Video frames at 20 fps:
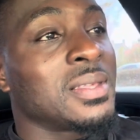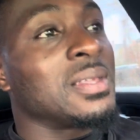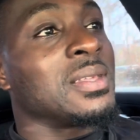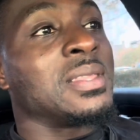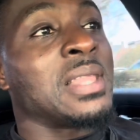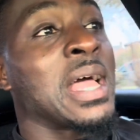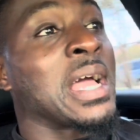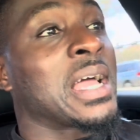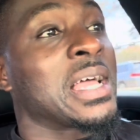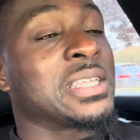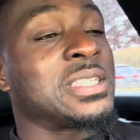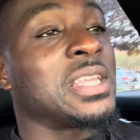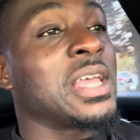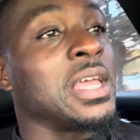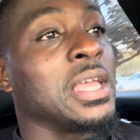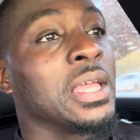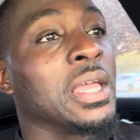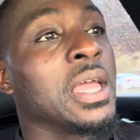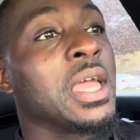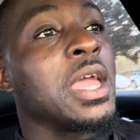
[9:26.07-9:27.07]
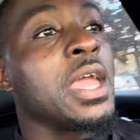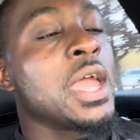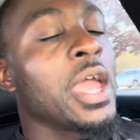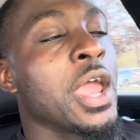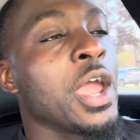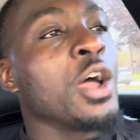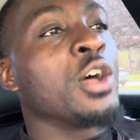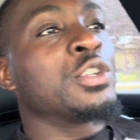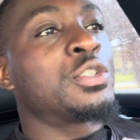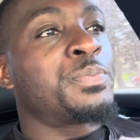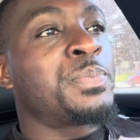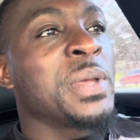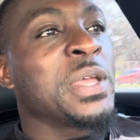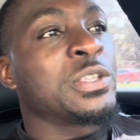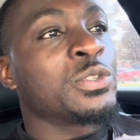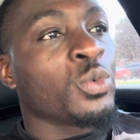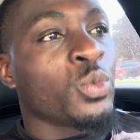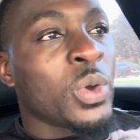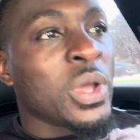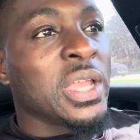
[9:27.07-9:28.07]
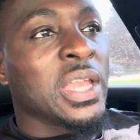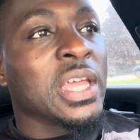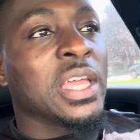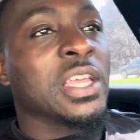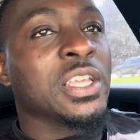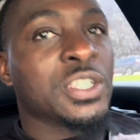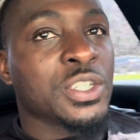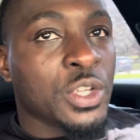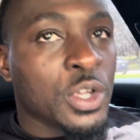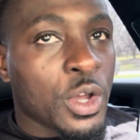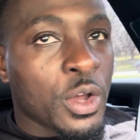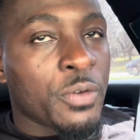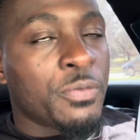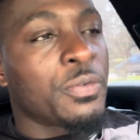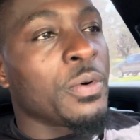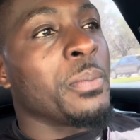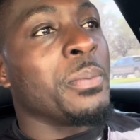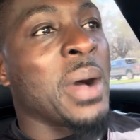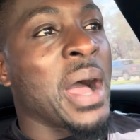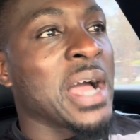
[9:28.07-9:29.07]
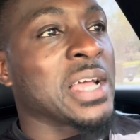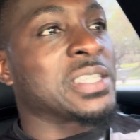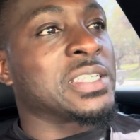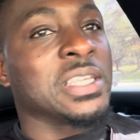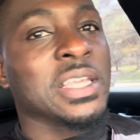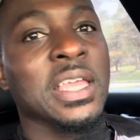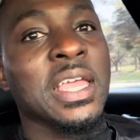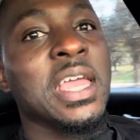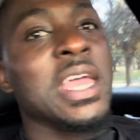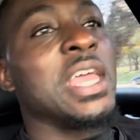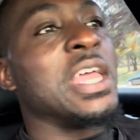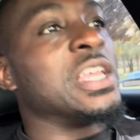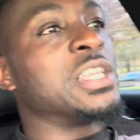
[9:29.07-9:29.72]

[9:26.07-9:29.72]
like I say, Errol Spence winning is good for boxing.